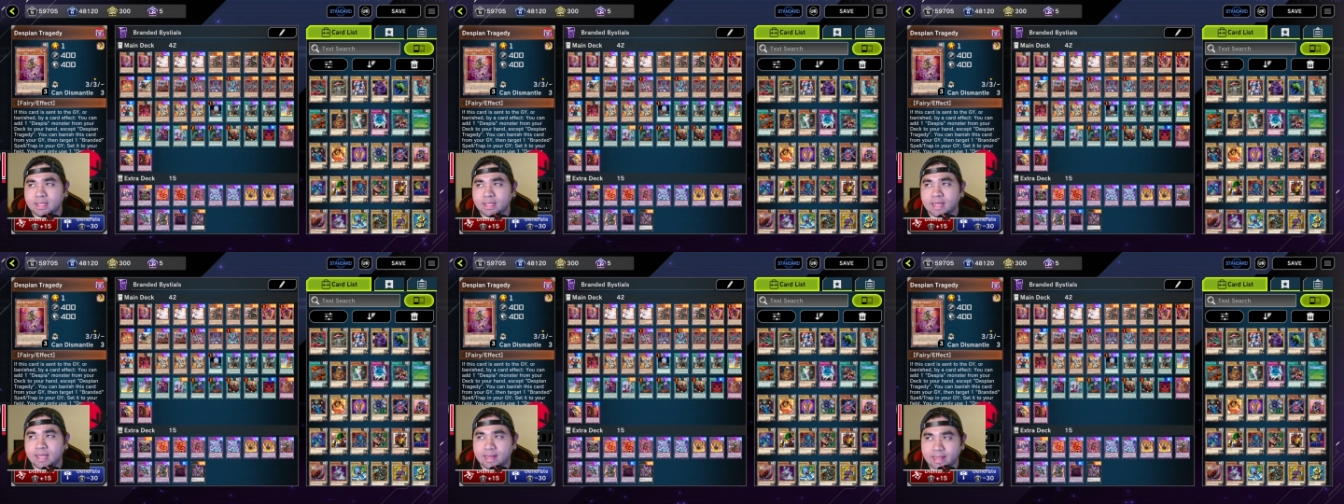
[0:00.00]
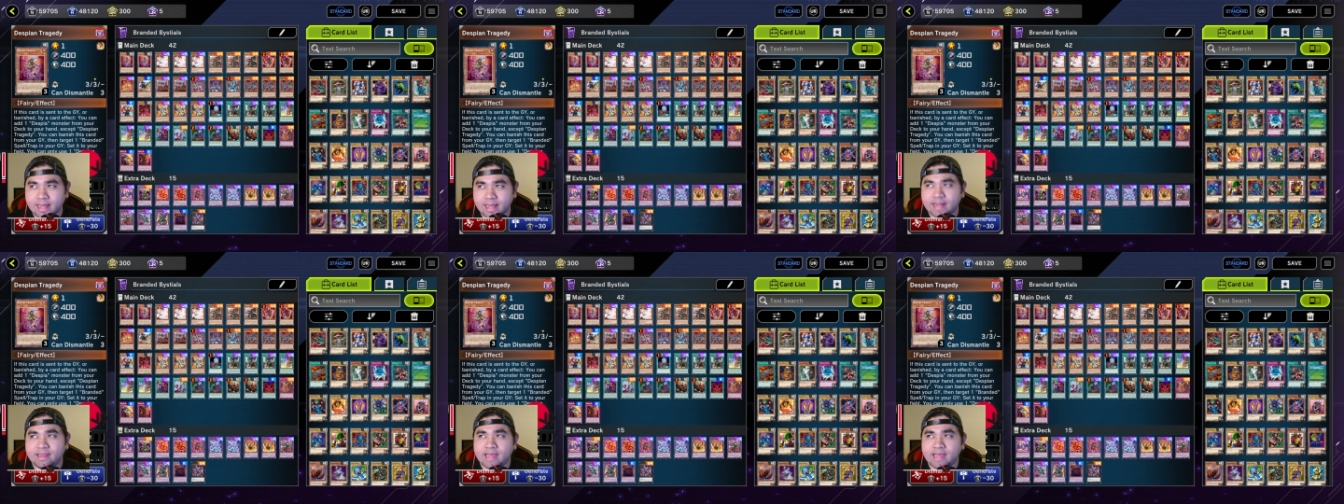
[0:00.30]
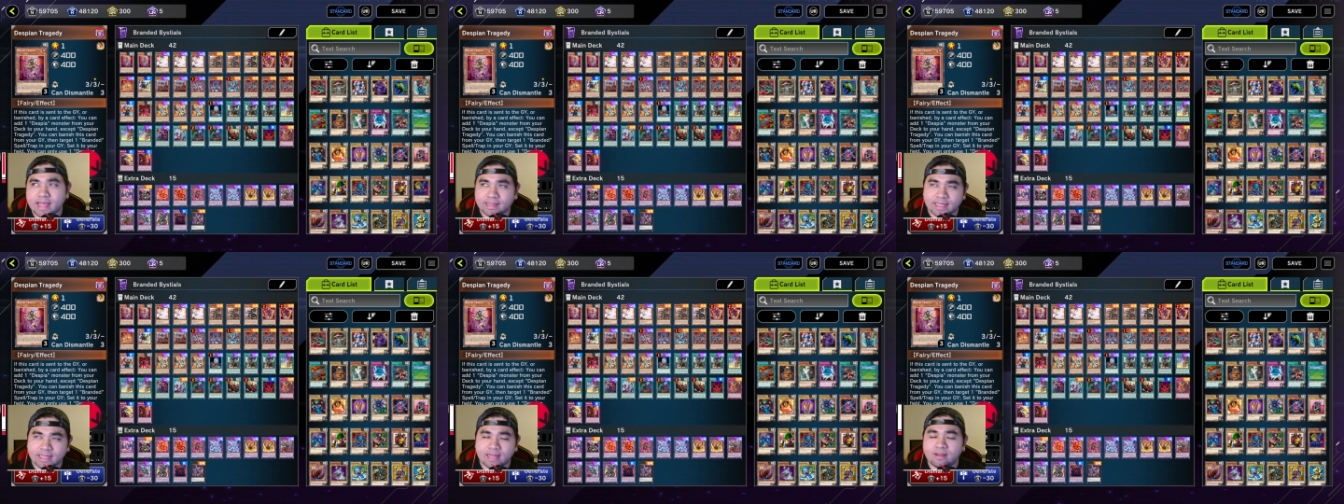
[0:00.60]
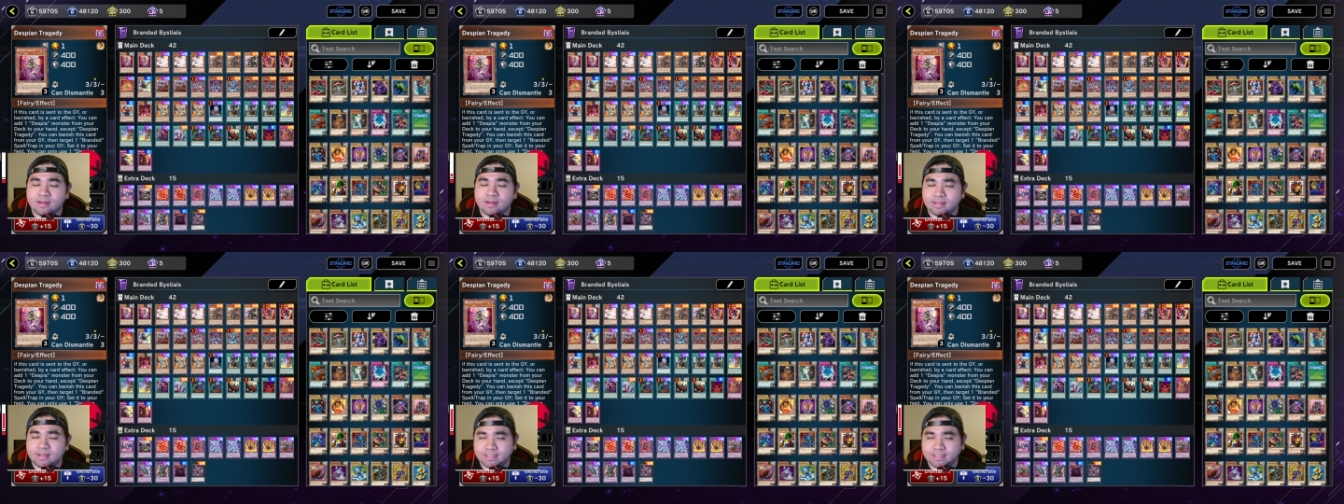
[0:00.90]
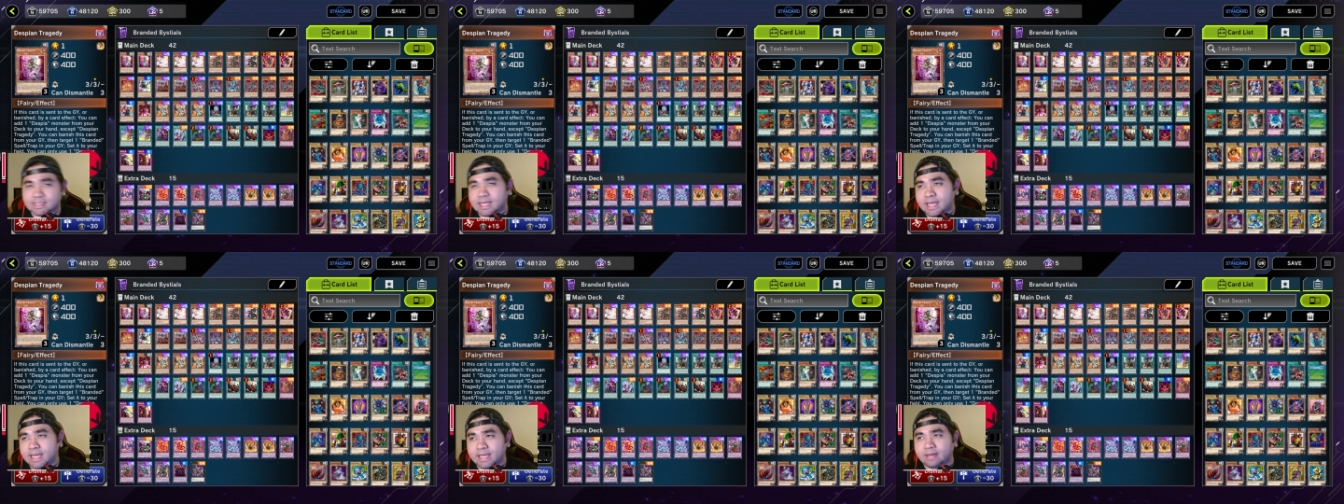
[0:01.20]
Then that
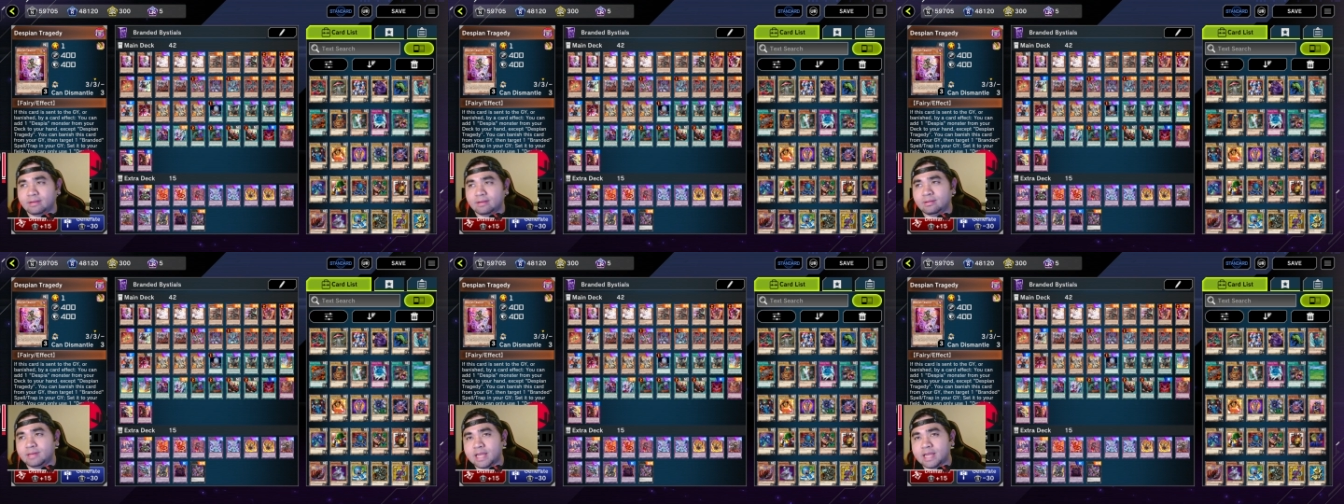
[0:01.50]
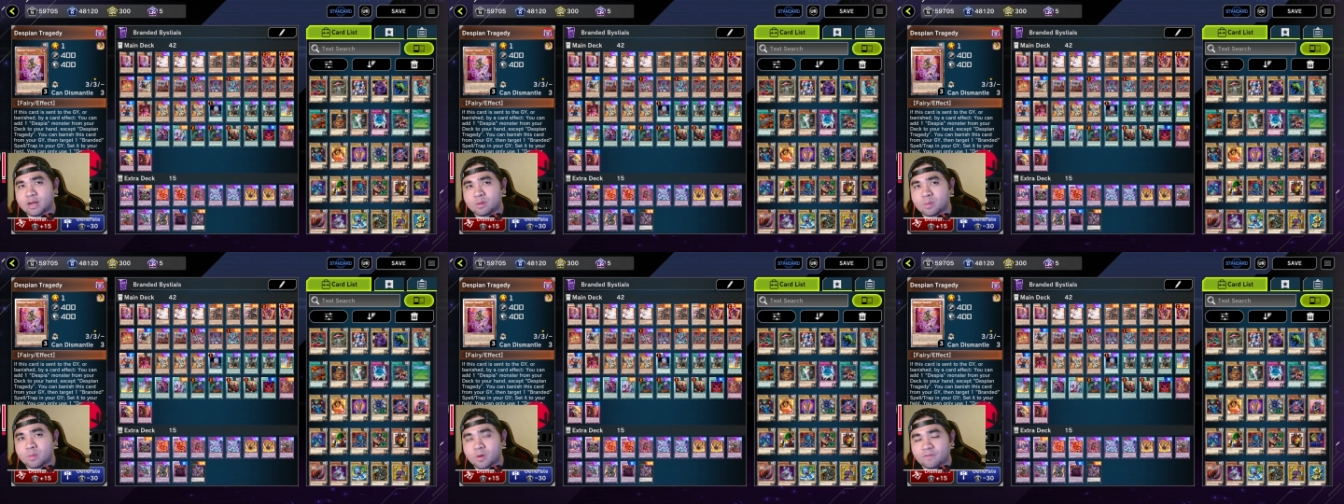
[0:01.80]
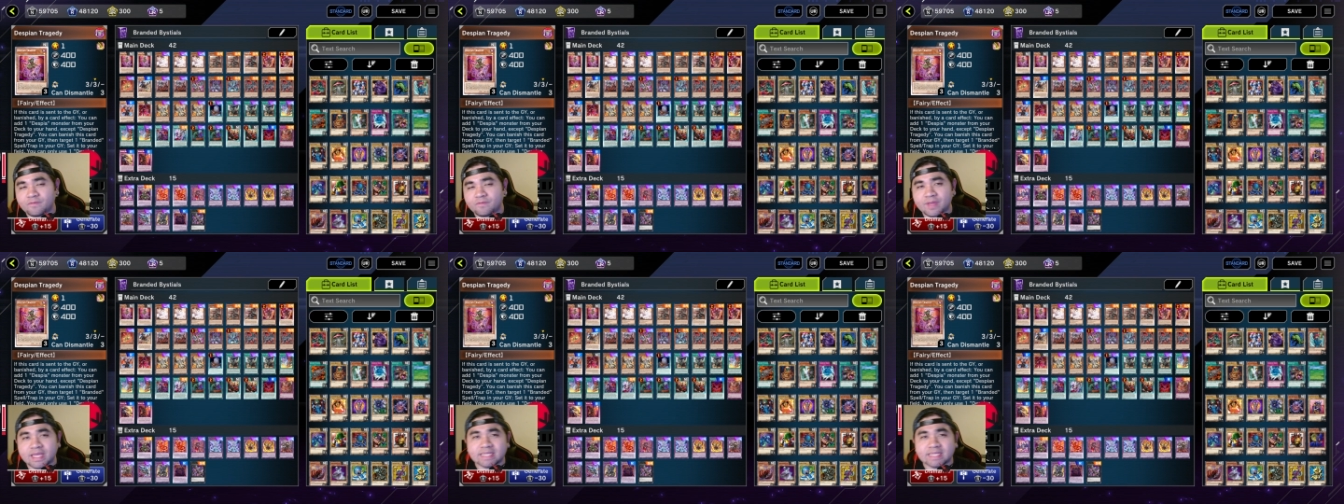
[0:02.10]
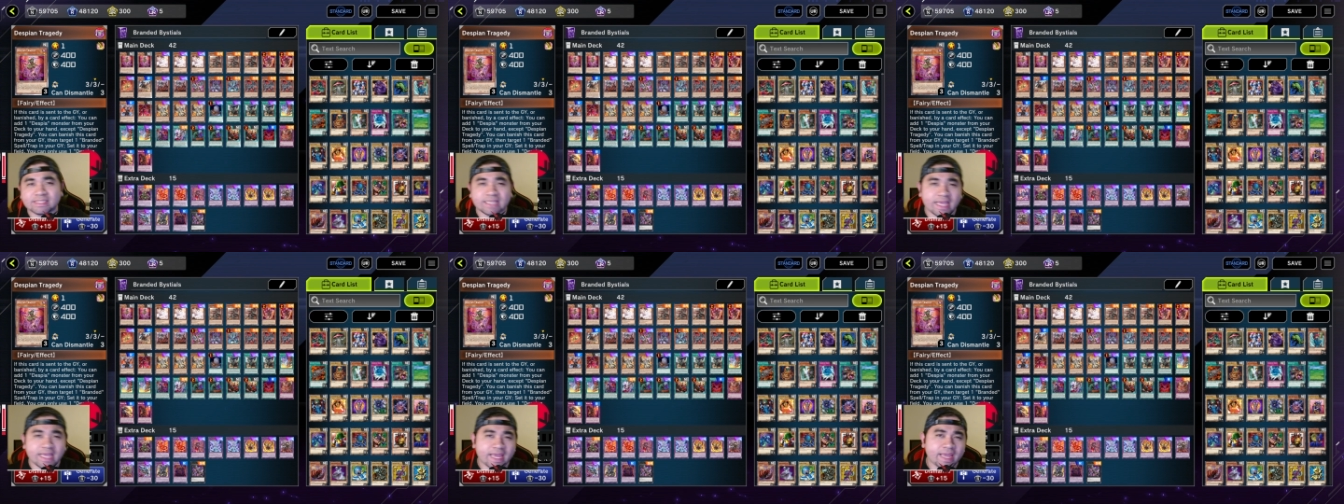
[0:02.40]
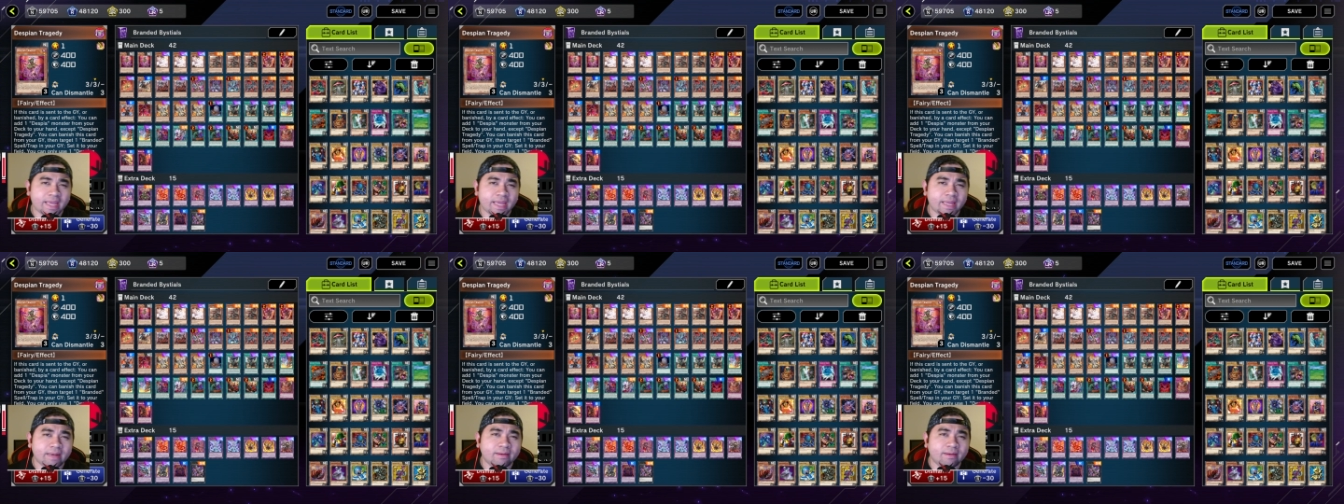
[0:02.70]
alongside Dinomorpheus
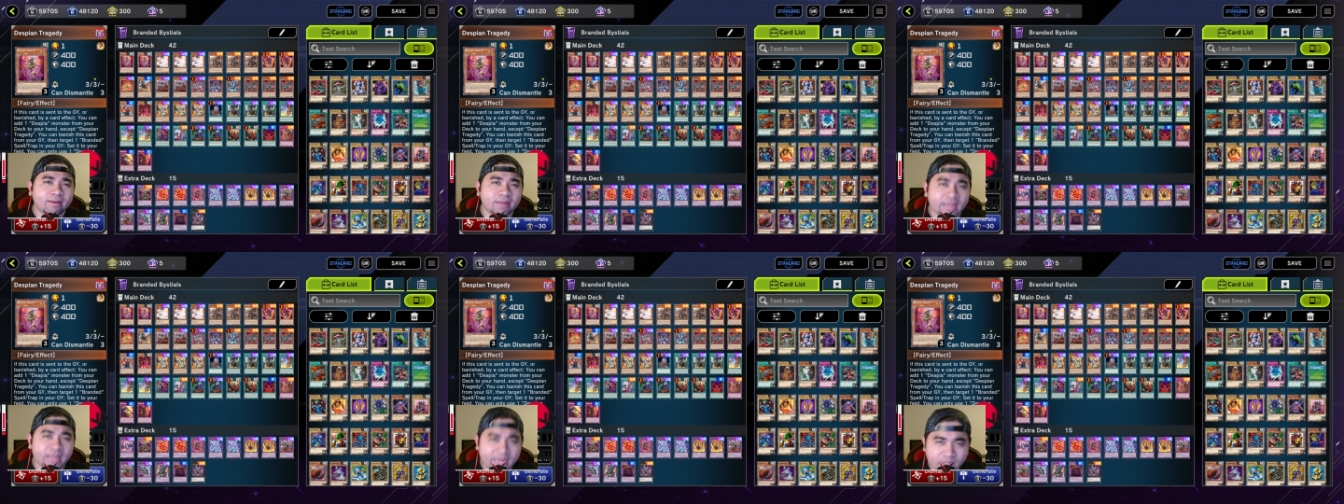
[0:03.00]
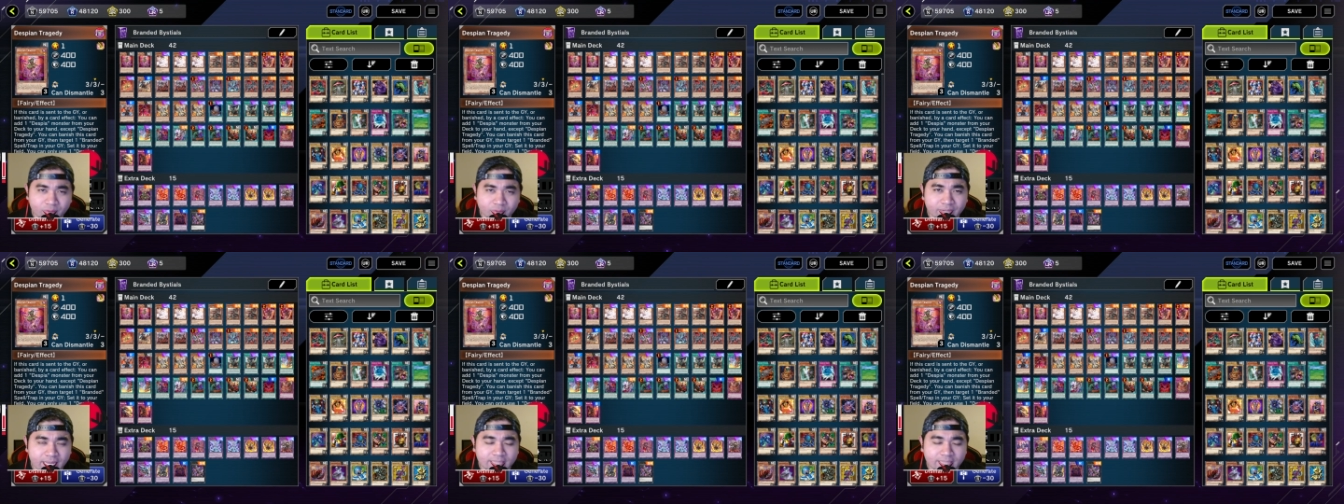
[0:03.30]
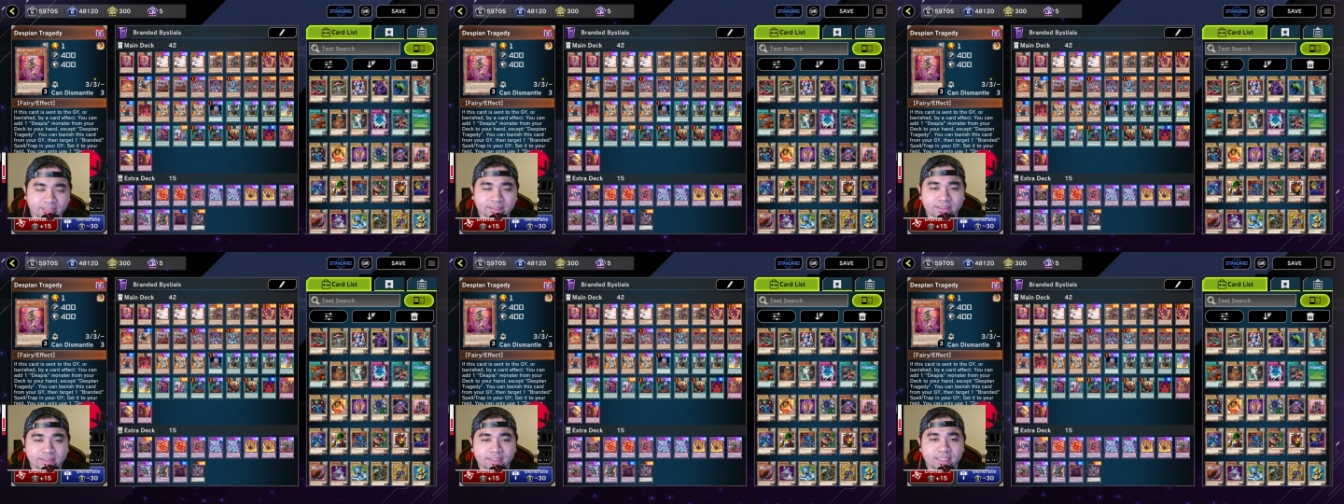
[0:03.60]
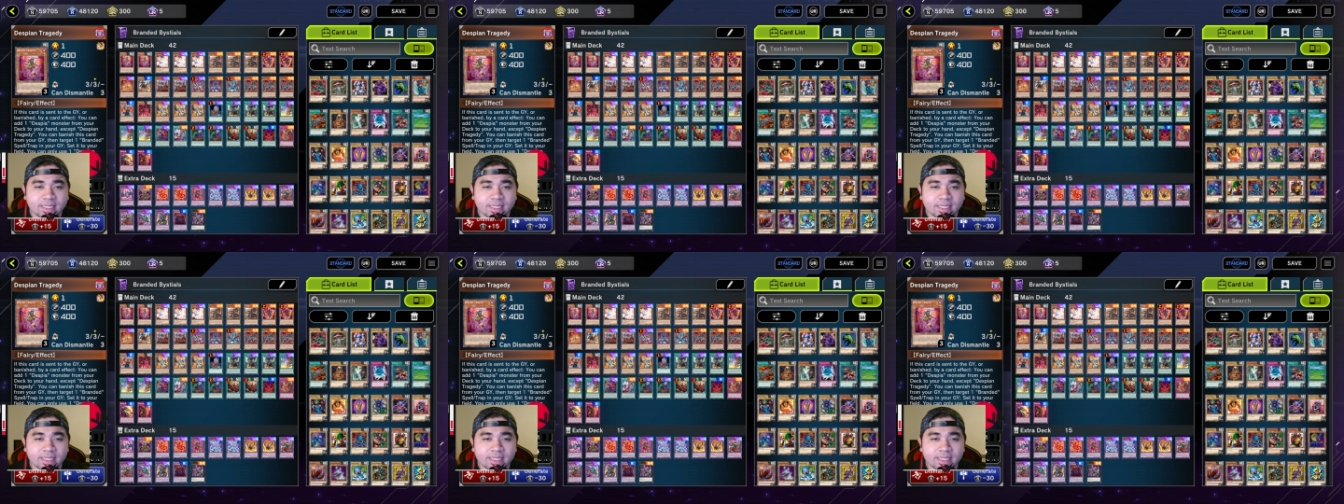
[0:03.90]
and Dino decks.